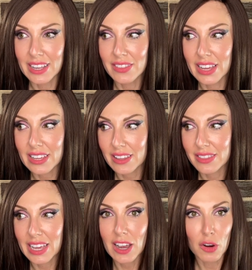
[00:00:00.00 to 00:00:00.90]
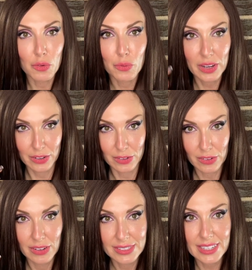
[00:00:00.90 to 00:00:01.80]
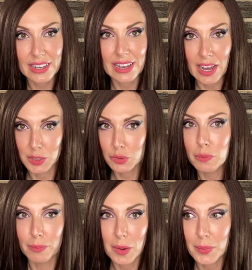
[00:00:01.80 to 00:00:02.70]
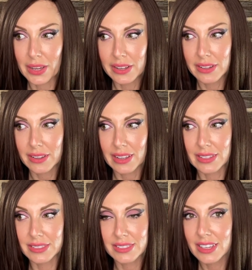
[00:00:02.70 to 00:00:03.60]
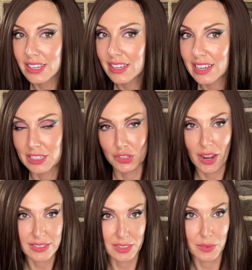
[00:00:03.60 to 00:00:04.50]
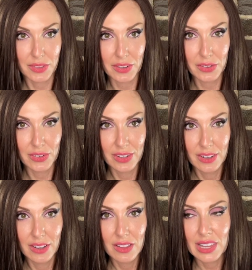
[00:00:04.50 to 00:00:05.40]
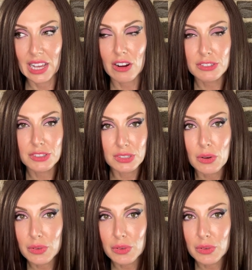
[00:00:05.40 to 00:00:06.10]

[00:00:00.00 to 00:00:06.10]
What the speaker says: and like they are real. It's like an actual Muppet is interacting with you. They are so